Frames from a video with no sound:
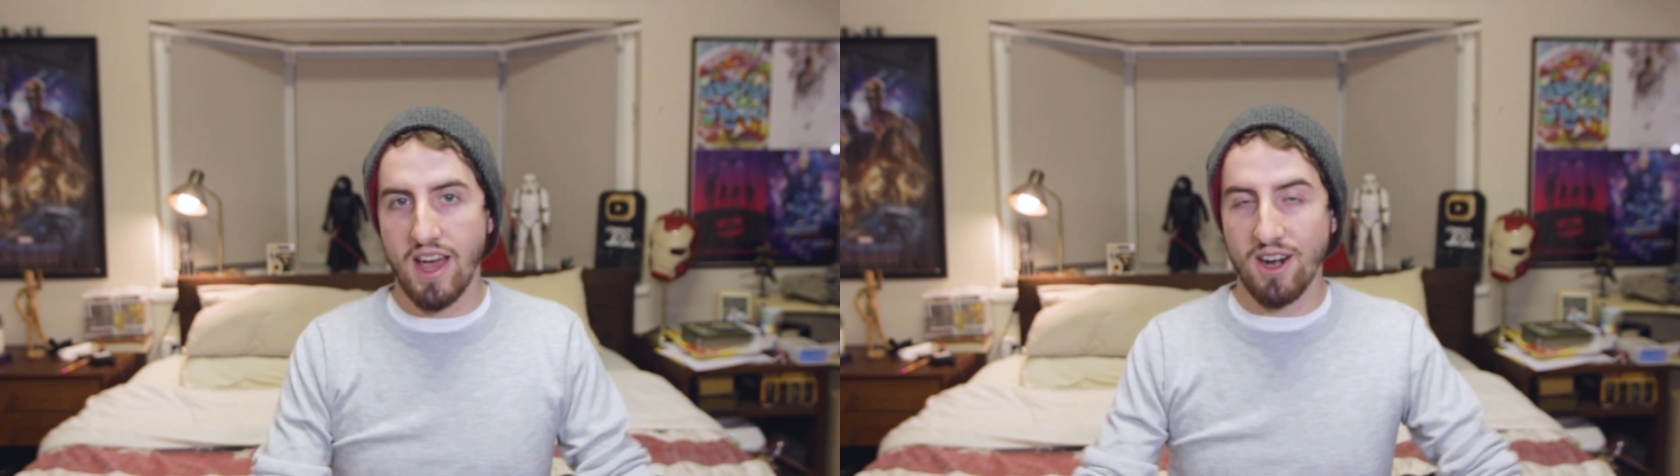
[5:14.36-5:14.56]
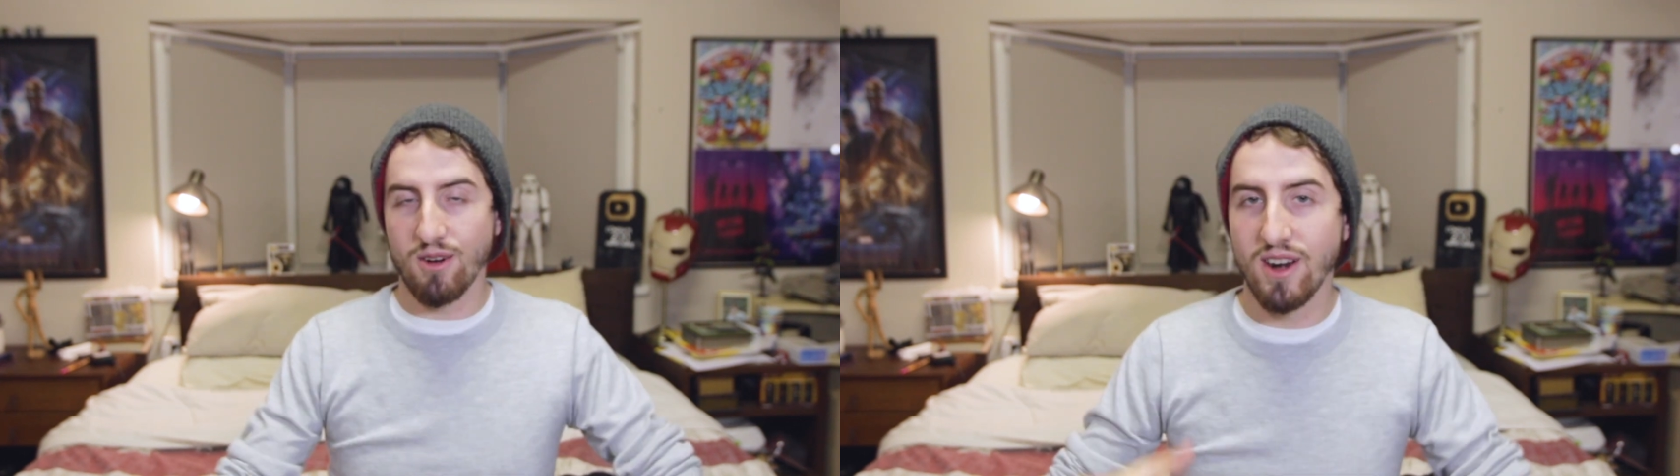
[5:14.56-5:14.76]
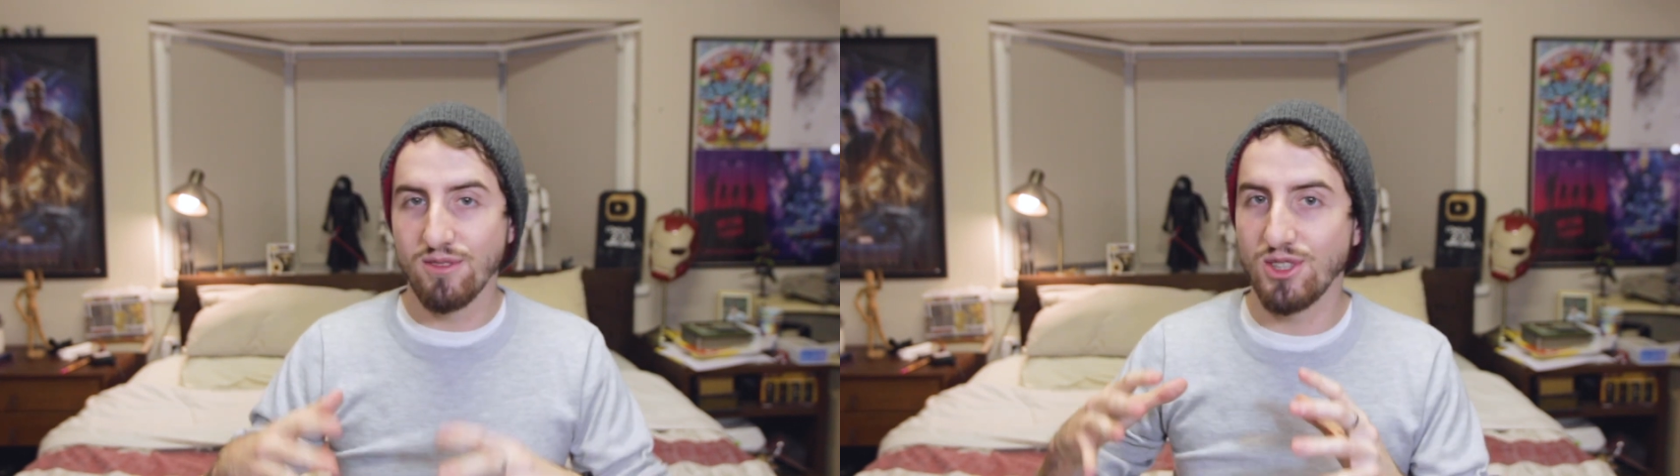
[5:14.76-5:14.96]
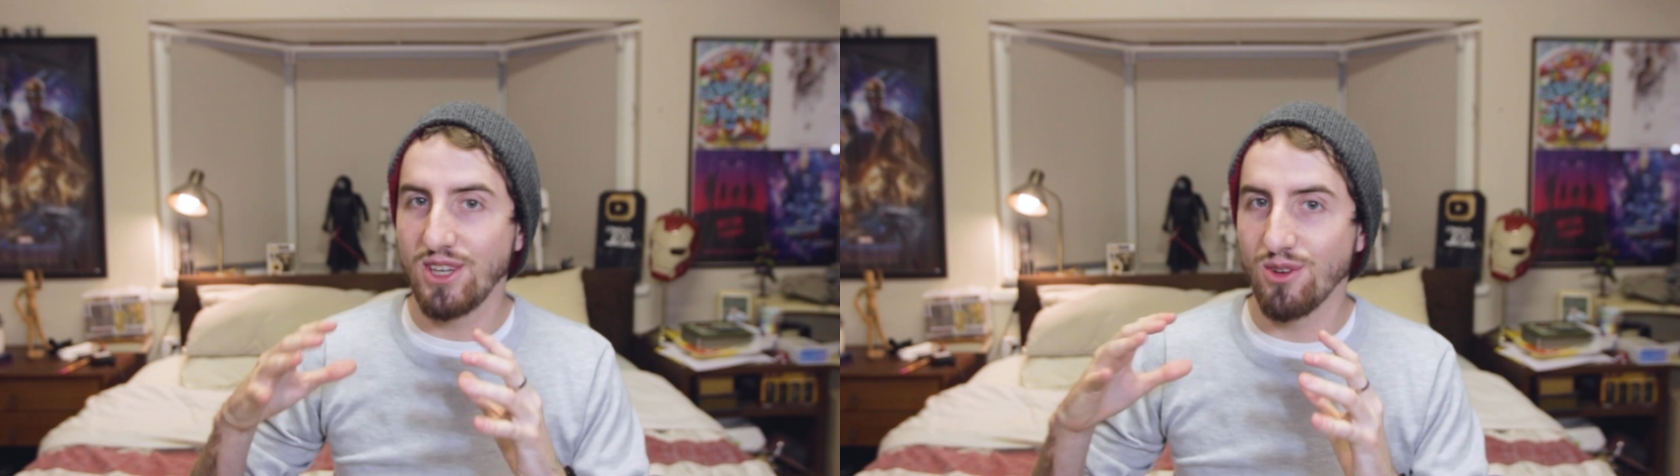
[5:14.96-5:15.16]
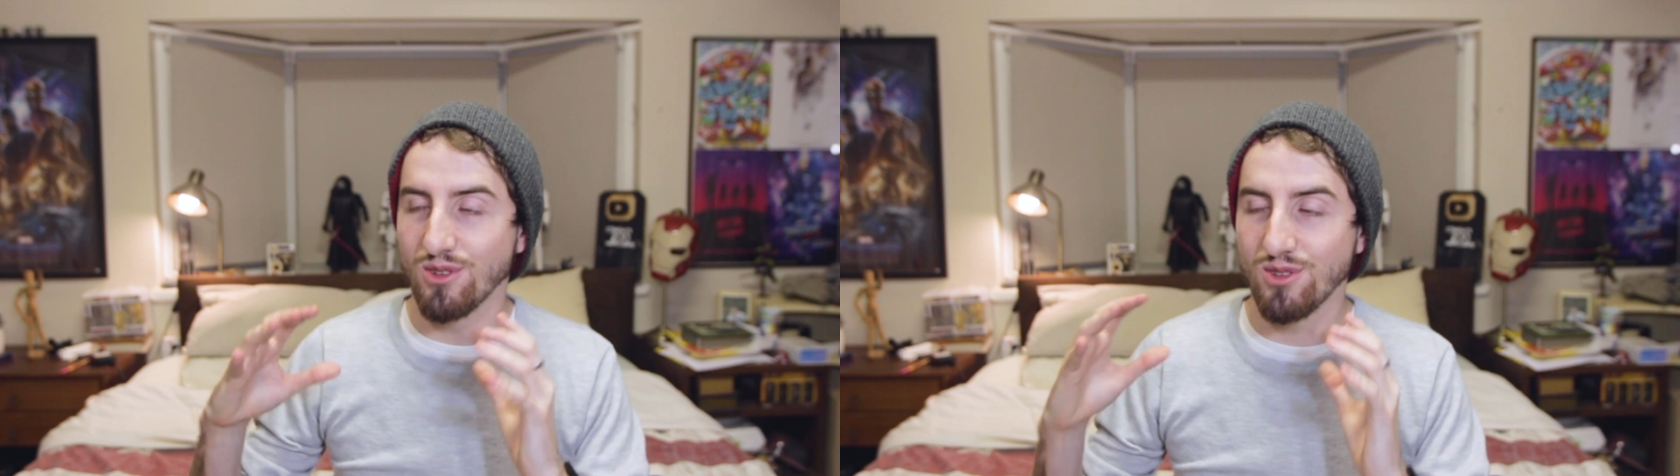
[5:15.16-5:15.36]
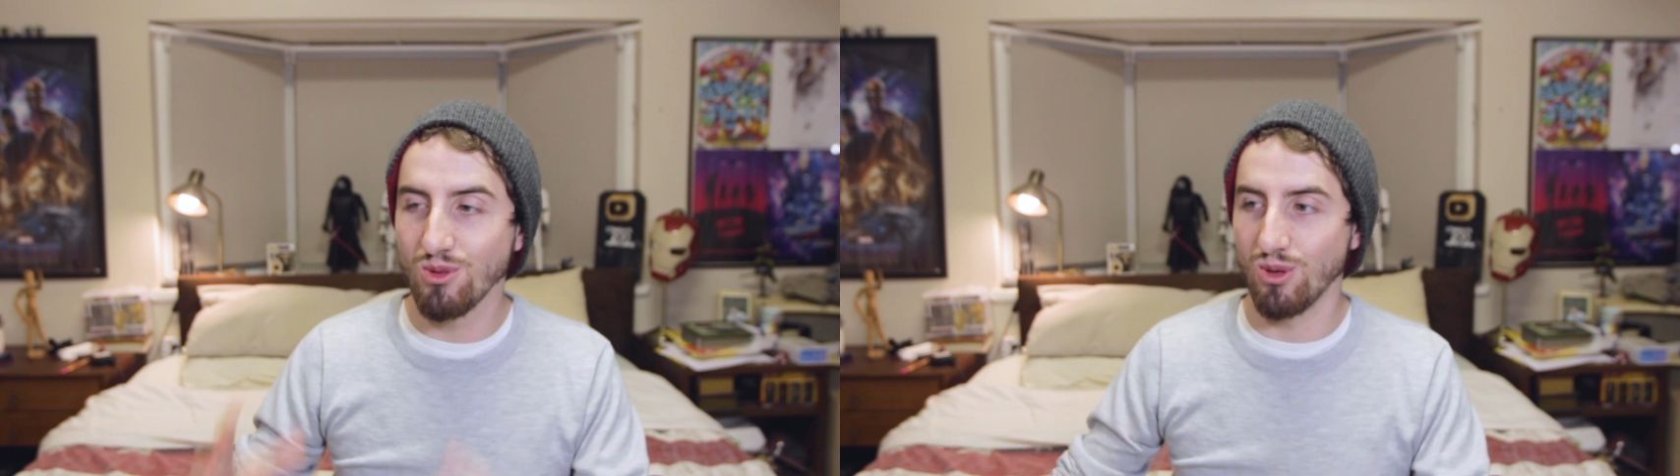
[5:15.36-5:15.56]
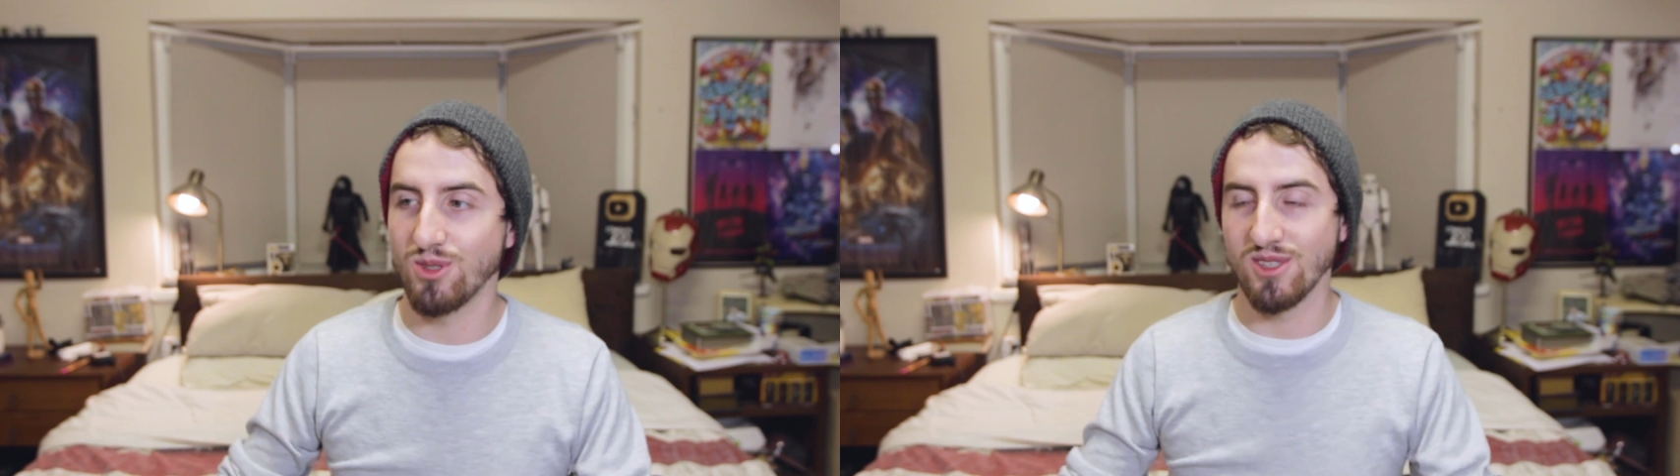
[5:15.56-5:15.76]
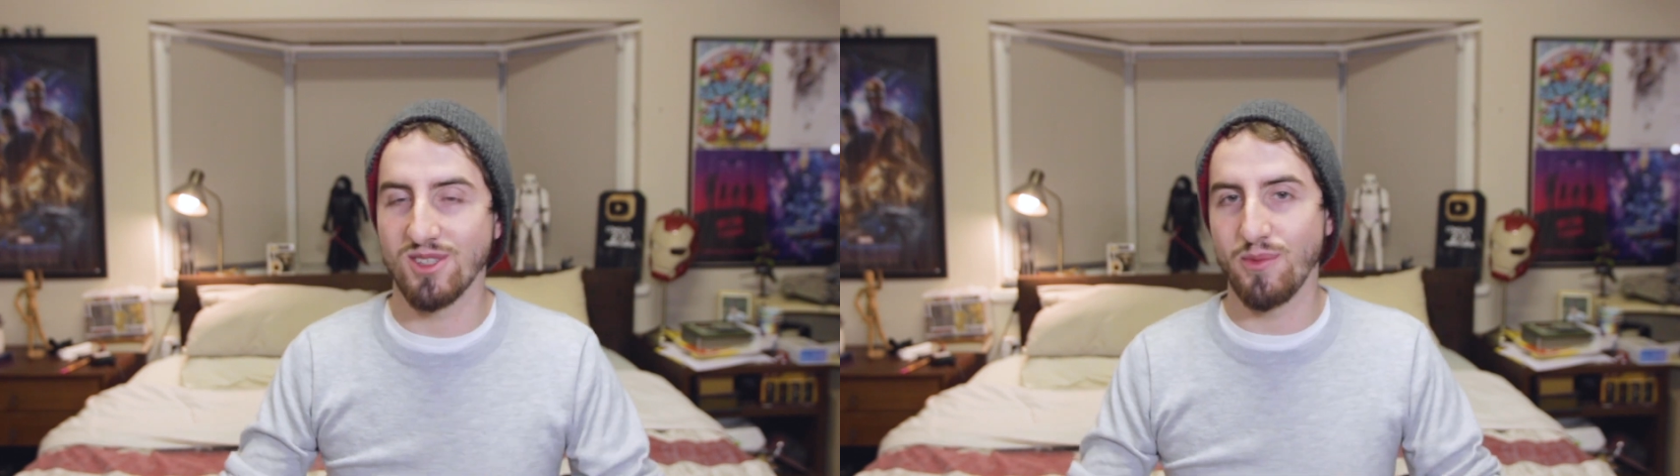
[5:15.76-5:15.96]
And I'd love to hear your
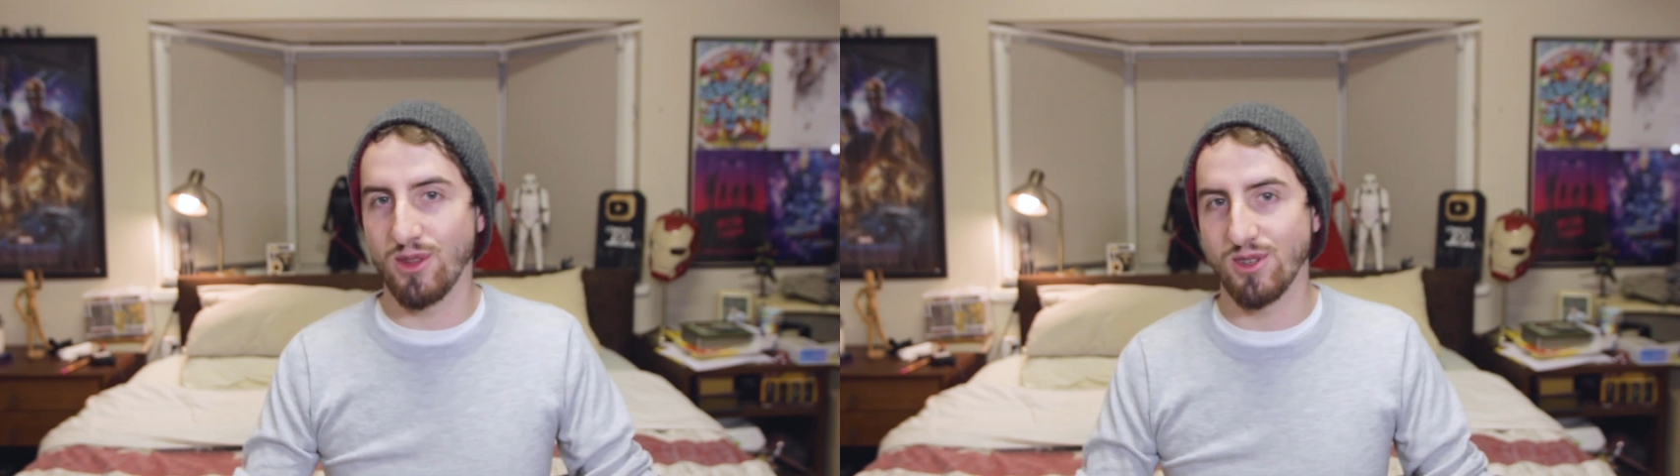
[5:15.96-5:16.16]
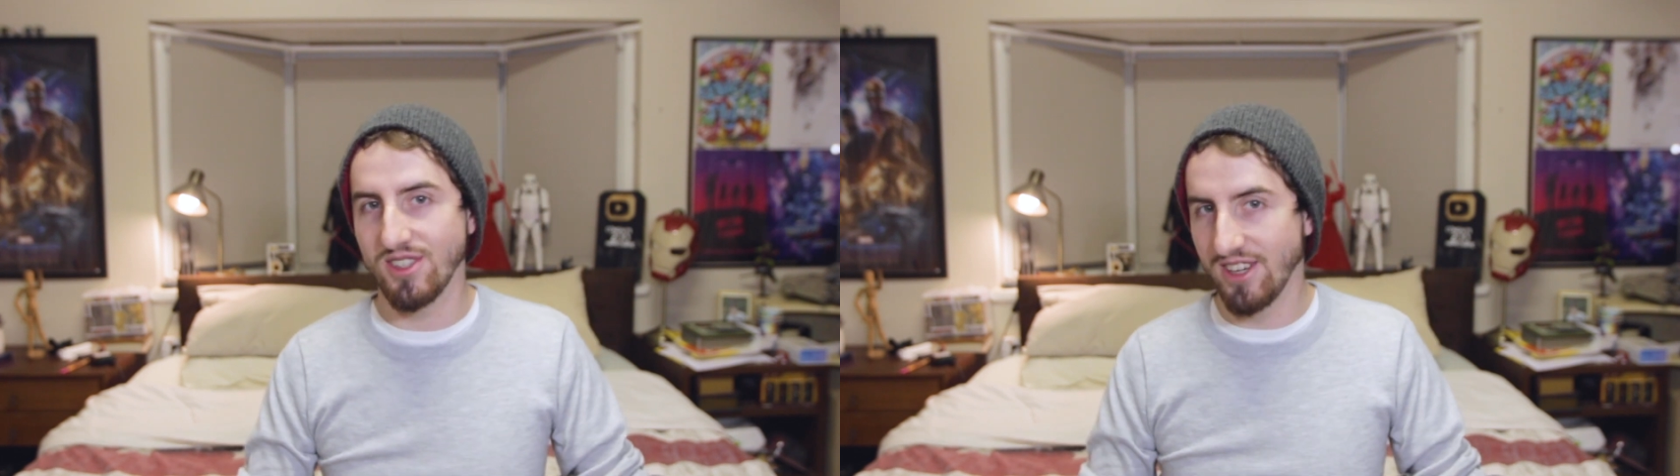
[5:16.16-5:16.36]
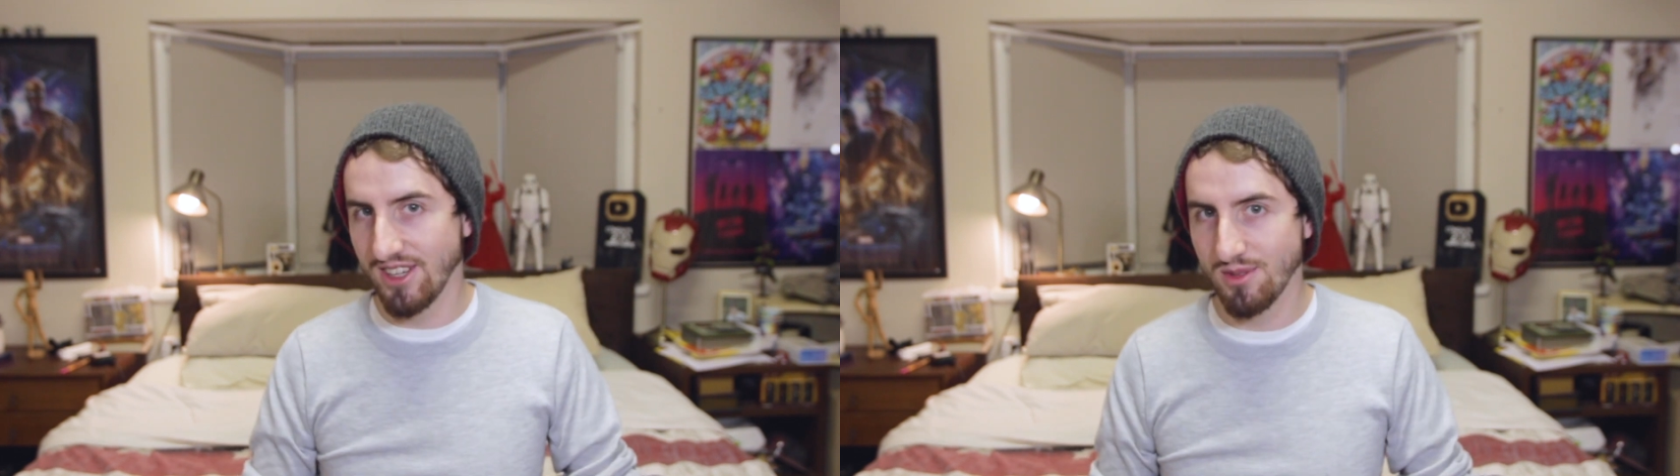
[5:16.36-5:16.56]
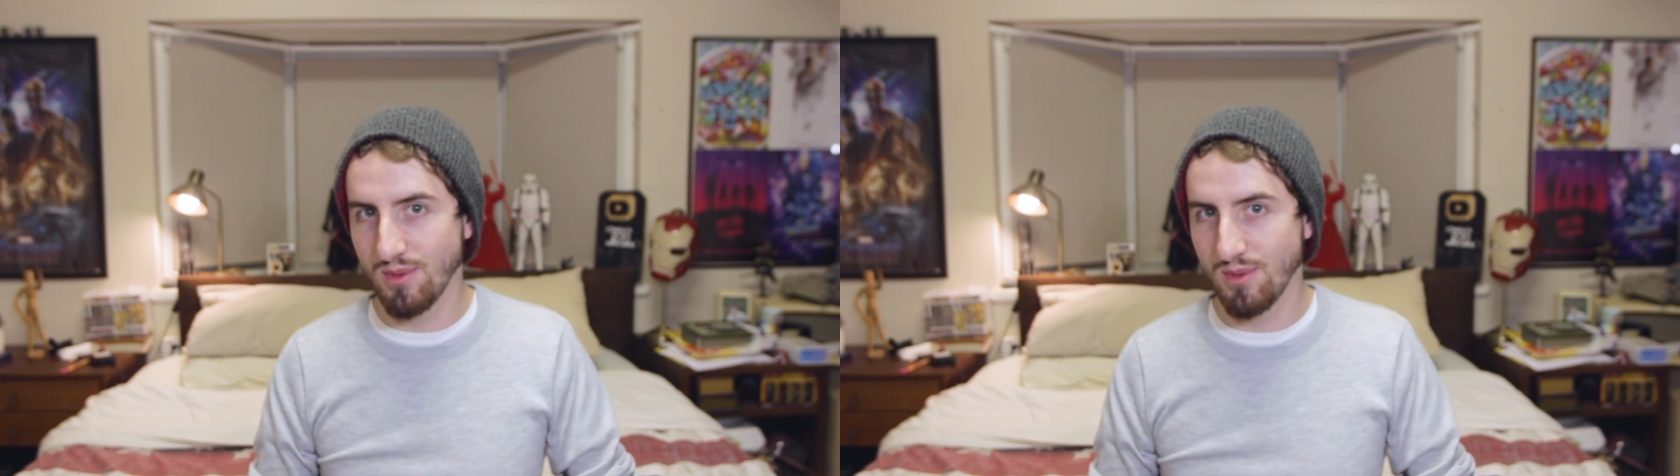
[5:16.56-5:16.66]
thoughts on some of those things,